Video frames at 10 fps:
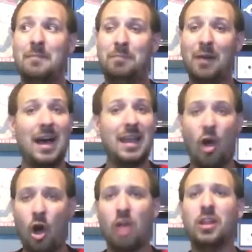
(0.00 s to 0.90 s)
But
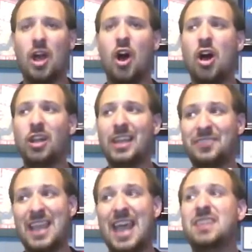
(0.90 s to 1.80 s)
all in all, at
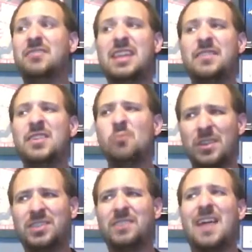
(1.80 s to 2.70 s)
the end of it, even
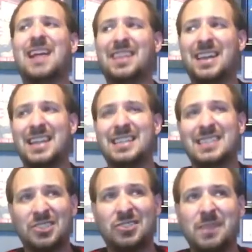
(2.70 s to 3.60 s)
with the fact that it is
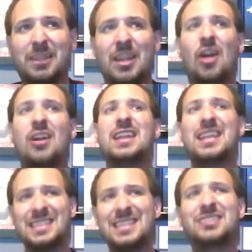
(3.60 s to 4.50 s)
extremely hard, it
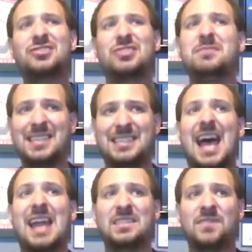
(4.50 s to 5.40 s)
is extremely
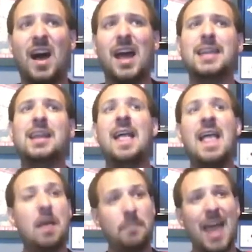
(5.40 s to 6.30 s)
satisfying.
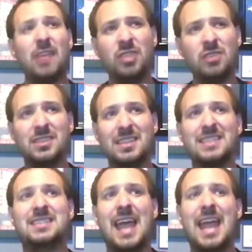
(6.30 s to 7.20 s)
And Battletoads at
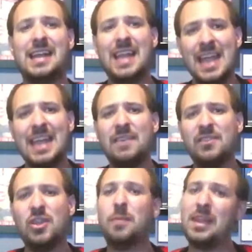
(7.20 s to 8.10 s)
this date, even
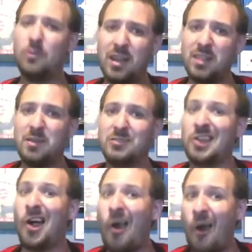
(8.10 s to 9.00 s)
though being one of the most
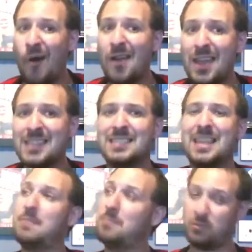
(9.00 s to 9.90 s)
hardest
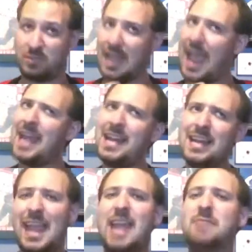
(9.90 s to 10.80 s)
and most hated
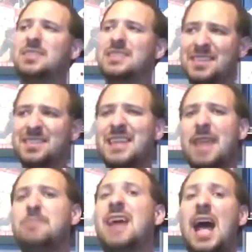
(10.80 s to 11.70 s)
games, is at the
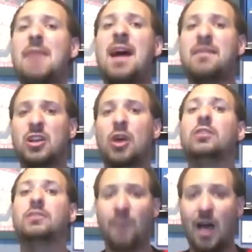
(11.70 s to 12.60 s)
same time have a
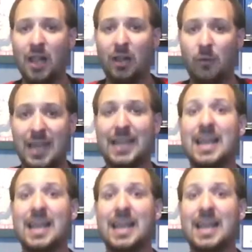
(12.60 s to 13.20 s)
cult following,